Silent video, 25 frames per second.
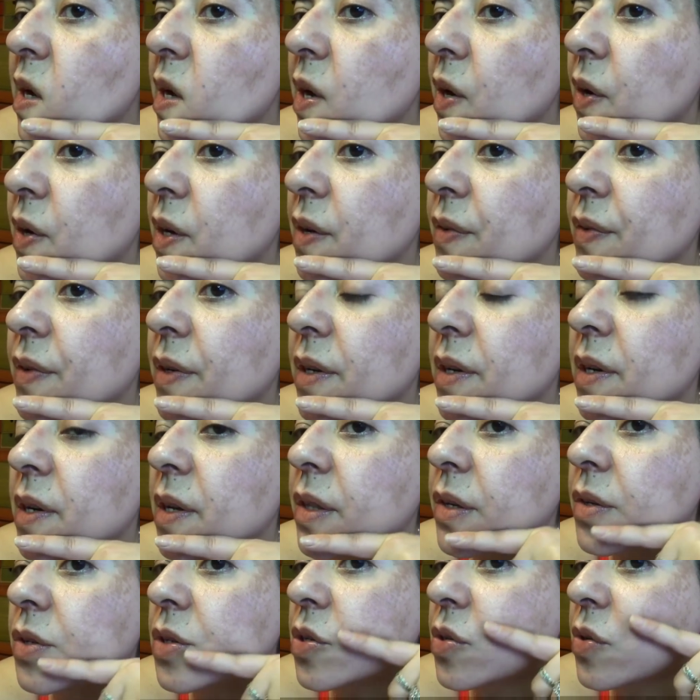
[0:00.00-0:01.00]
I'll give it
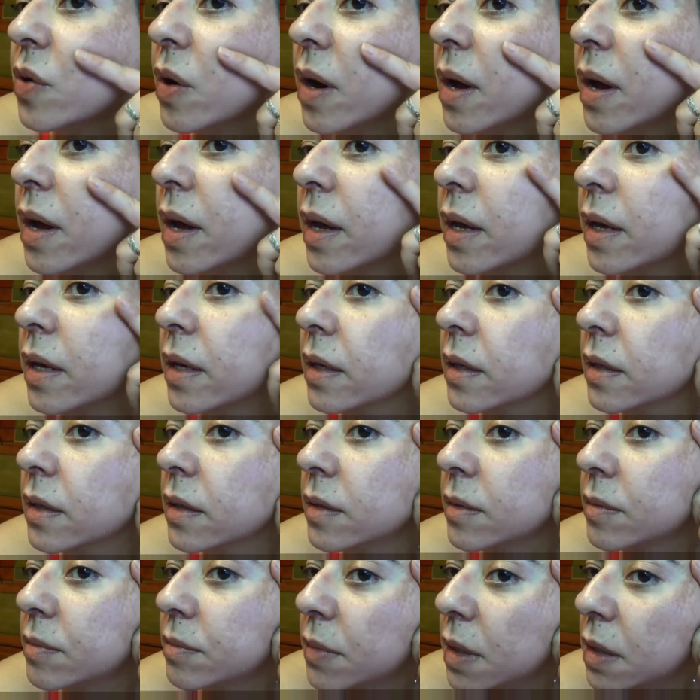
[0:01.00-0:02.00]
another try
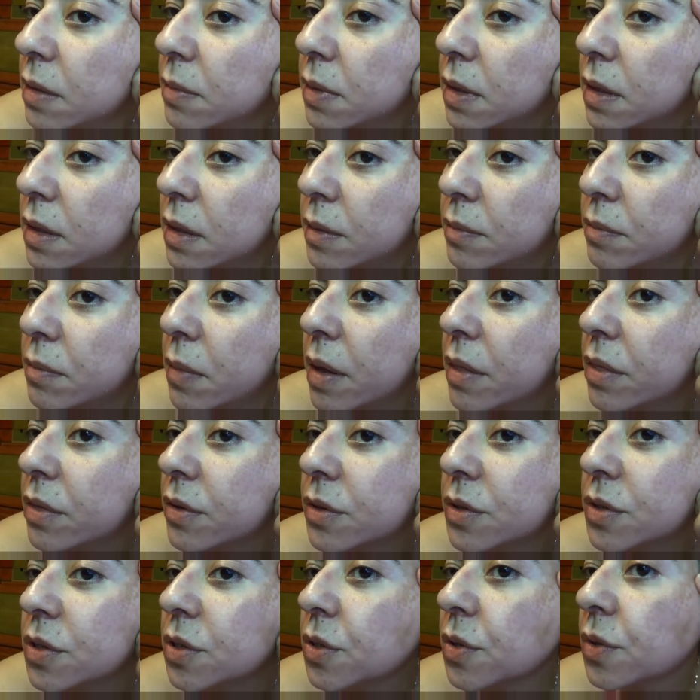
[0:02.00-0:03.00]
maybe in a month
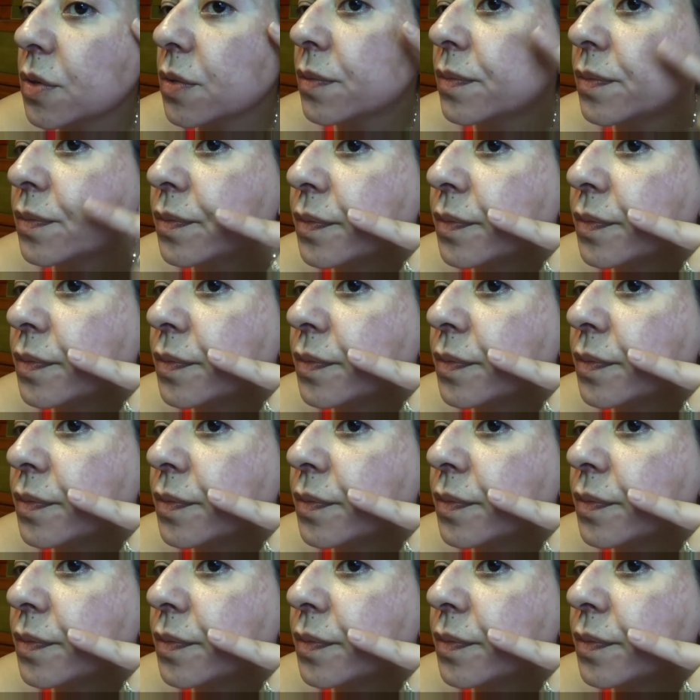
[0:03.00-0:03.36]
or two.